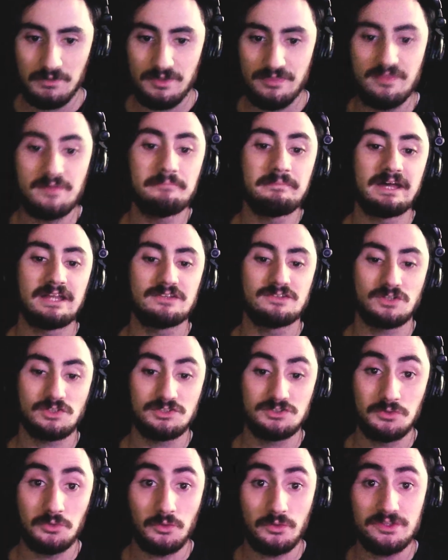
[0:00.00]
with the
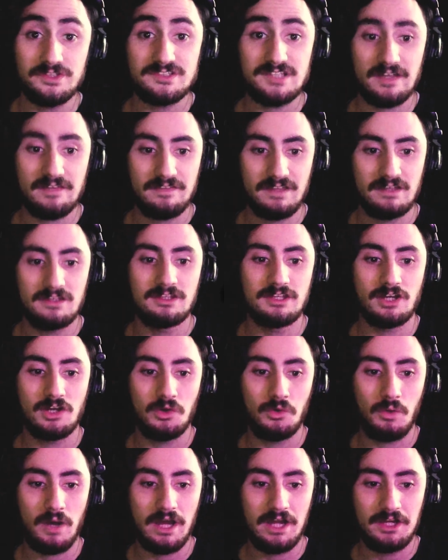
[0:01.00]
mental tool set that
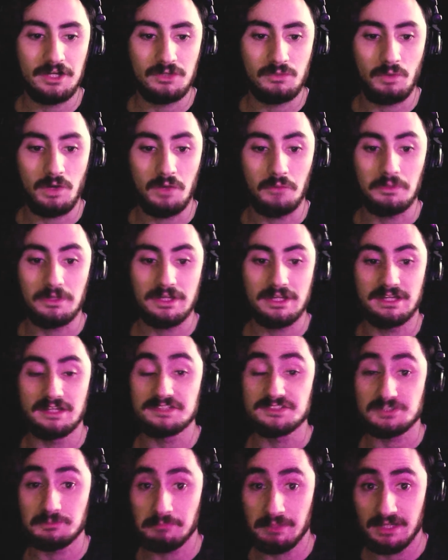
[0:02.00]
he acquired while
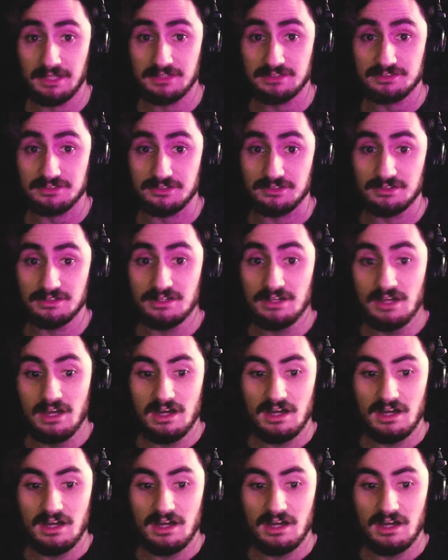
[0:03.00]
working as a painter.